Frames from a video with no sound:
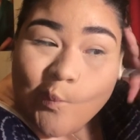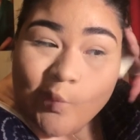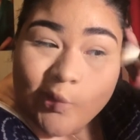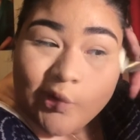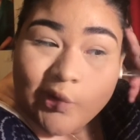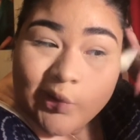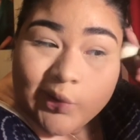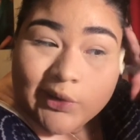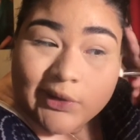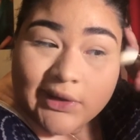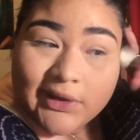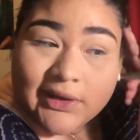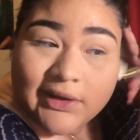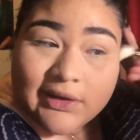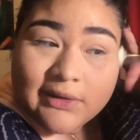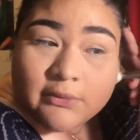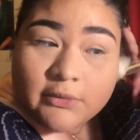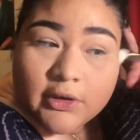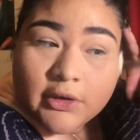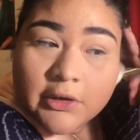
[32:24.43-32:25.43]
on
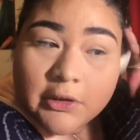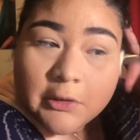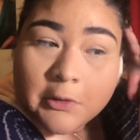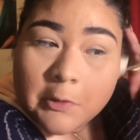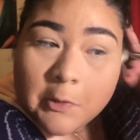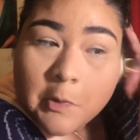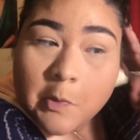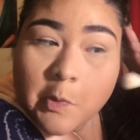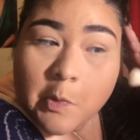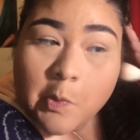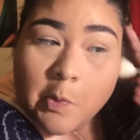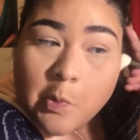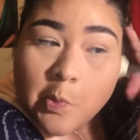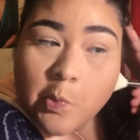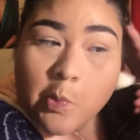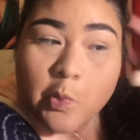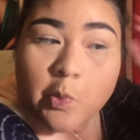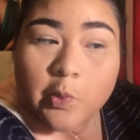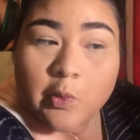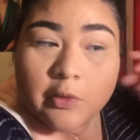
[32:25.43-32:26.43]
camera,
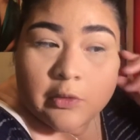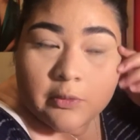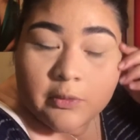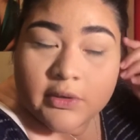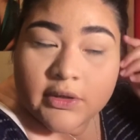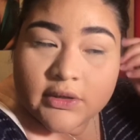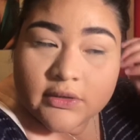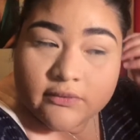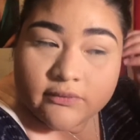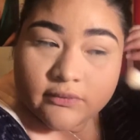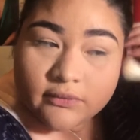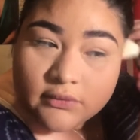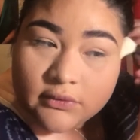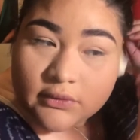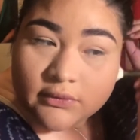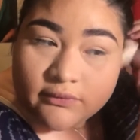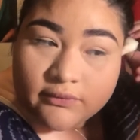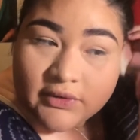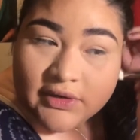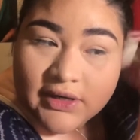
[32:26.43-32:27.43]
but
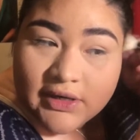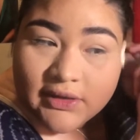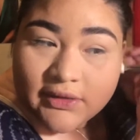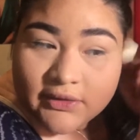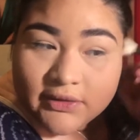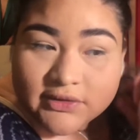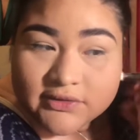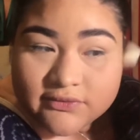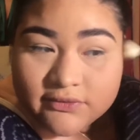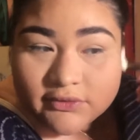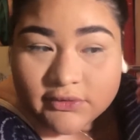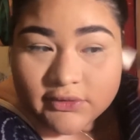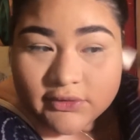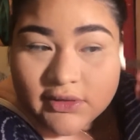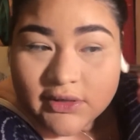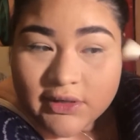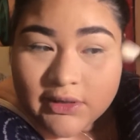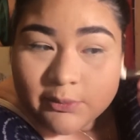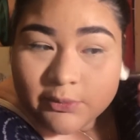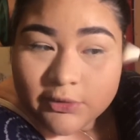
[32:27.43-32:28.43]
in reality it's really
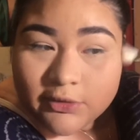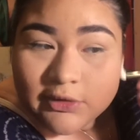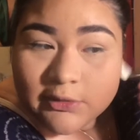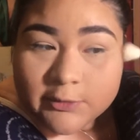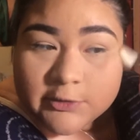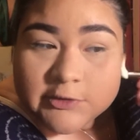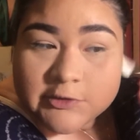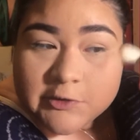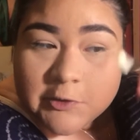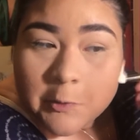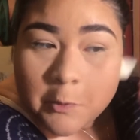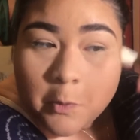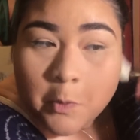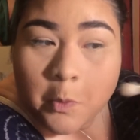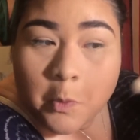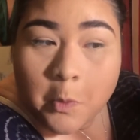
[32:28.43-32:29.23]
not, I promise you.